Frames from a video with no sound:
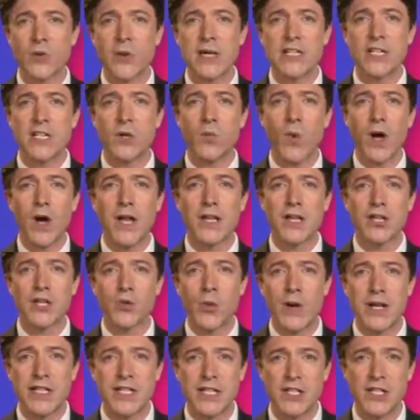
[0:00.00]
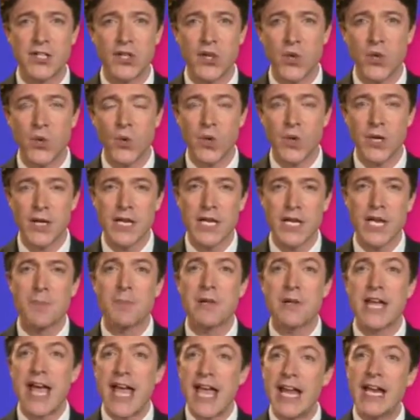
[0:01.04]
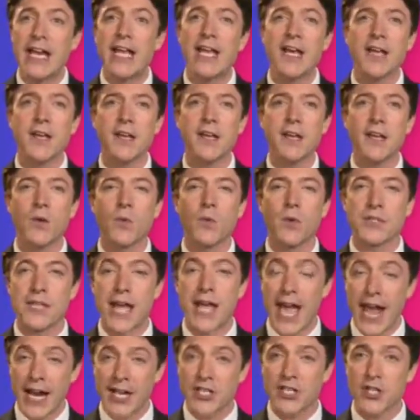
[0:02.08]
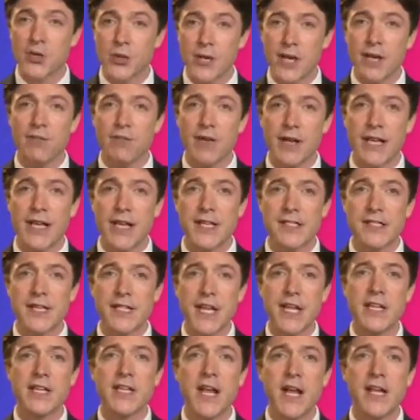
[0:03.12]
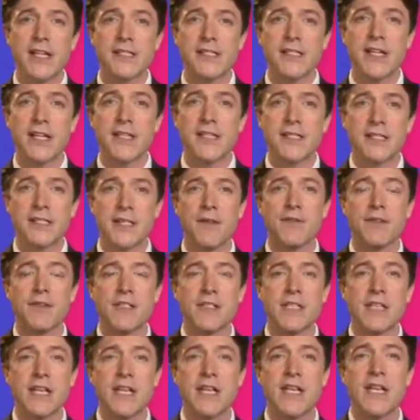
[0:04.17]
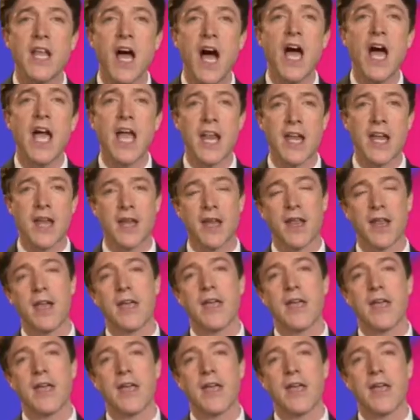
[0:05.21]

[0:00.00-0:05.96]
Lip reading: 2122, but Alien was actually released in 1979.